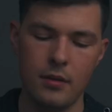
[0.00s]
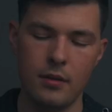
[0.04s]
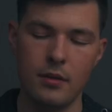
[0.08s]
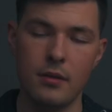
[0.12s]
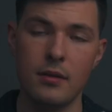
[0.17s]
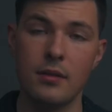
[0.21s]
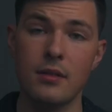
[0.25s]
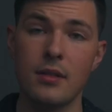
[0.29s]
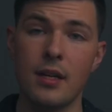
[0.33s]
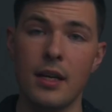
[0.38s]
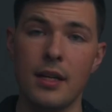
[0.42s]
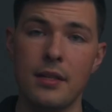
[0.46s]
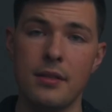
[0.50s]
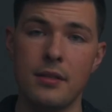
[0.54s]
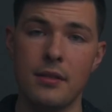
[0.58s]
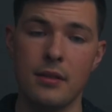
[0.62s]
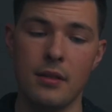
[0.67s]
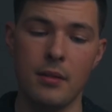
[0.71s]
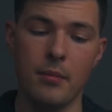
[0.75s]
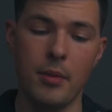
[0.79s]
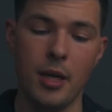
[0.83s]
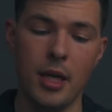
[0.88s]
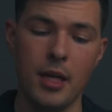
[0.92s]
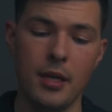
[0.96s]
It slides into
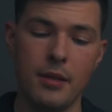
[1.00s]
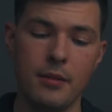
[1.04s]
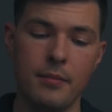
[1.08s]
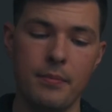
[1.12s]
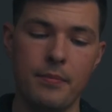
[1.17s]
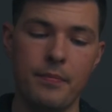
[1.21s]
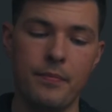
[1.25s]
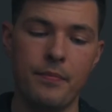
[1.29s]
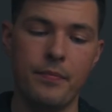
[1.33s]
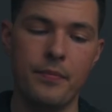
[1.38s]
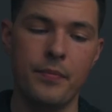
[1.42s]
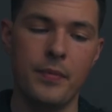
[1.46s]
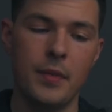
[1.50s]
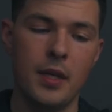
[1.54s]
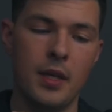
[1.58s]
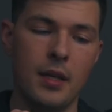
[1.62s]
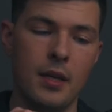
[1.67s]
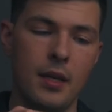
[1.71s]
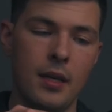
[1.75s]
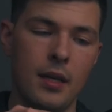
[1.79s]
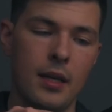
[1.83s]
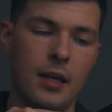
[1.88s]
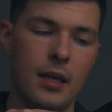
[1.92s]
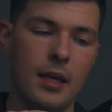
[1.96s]
the bottom,
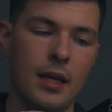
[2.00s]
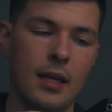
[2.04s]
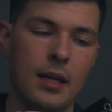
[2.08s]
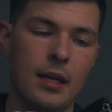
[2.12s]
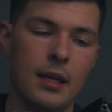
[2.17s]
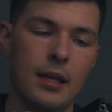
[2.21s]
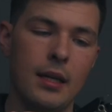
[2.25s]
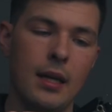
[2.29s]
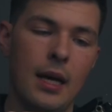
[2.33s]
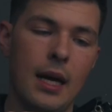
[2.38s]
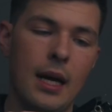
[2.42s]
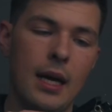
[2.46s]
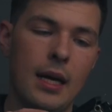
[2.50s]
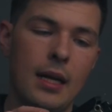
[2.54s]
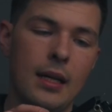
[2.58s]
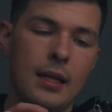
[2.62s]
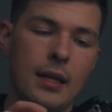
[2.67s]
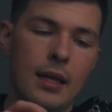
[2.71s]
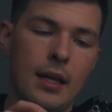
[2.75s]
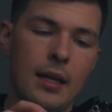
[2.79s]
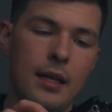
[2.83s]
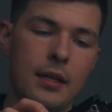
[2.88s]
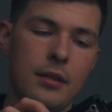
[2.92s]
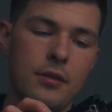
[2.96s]
and I
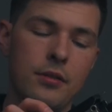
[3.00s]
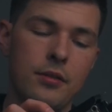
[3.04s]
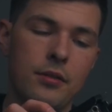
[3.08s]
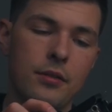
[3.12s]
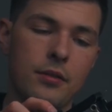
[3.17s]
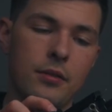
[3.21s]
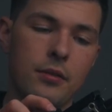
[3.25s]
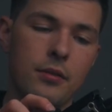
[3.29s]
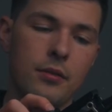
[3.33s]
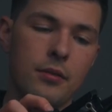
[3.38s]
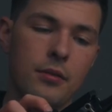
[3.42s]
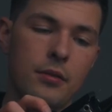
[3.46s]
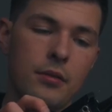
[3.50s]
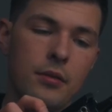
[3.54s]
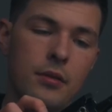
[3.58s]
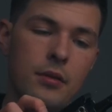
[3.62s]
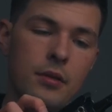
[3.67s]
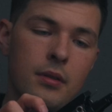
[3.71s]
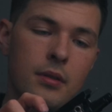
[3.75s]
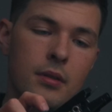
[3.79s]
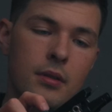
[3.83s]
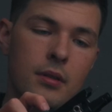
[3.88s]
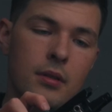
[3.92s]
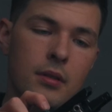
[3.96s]
like to
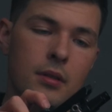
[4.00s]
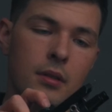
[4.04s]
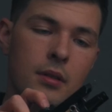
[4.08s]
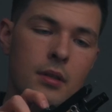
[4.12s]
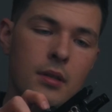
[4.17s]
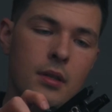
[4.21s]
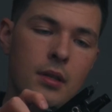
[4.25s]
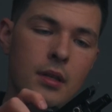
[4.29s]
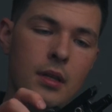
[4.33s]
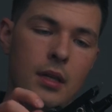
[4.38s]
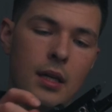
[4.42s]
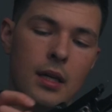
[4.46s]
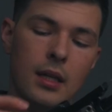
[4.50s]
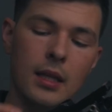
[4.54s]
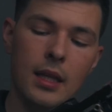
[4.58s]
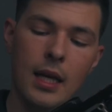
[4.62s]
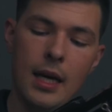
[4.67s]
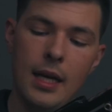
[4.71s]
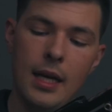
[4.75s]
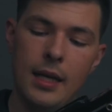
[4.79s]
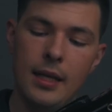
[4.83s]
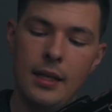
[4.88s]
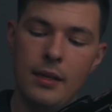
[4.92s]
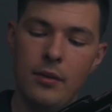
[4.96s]

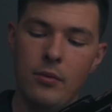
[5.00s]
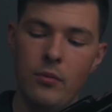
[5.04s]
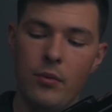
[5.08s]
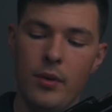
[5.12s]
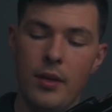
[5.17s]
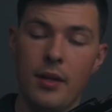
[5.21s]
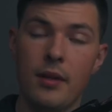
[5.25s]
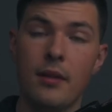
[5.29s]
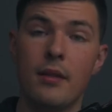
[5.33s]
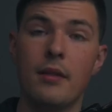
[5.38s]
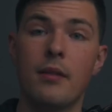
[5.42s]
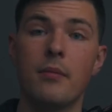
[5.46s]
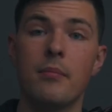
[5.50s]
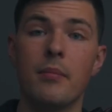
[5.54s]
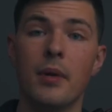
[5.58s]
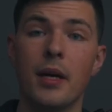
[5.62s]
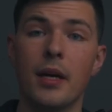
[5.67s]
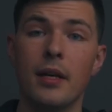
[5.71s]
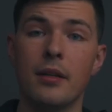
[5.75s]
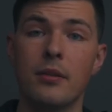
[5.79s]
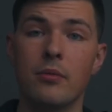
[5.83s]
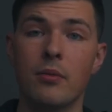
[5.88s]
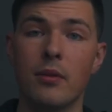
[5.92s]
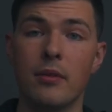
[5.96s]
align it with
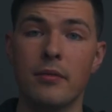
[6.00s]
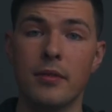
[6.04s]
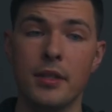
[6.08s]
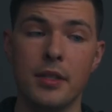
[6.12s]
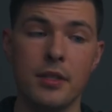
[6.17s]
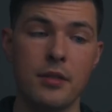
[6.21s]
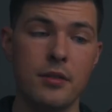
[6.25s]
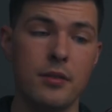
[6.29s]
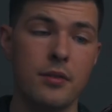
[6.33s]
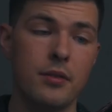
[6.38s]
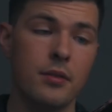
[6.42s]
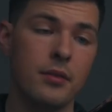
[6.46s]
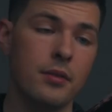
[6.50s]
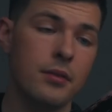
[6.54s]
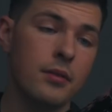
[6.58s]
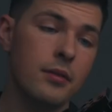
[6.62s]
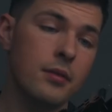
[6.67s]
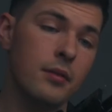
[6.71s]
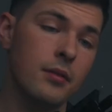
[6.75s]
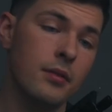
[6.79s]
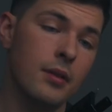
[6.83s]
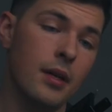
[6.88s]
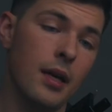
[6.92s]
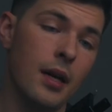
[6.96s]
my 12-inch
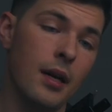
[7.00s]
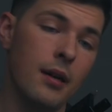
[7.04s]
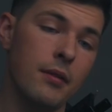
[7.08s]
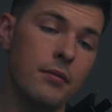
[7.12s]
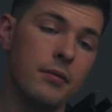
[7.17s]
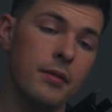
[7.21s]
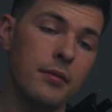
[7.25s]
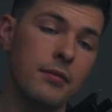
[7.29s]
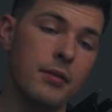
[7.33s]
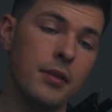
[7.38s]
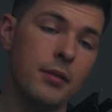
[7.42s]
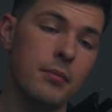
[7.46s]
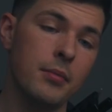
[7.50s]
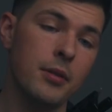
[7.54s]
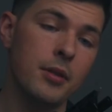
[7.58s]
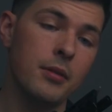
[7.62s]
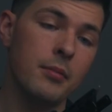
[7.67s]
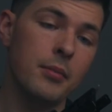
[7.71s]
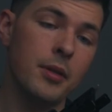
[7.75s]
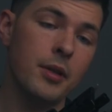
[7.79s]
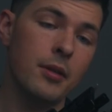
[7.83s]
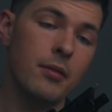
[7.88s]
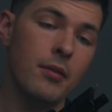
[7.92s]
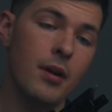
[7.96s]

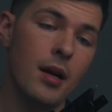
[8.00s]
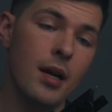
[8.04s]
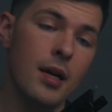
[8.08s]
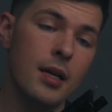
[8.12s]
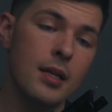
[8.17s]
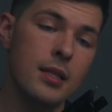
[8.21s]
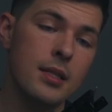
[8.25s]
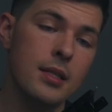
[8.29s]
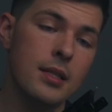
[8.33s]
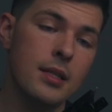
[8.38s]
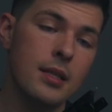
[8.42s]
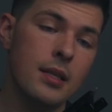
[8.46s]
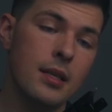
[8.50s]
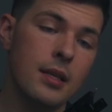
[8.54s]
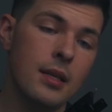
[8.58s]
15mm rods.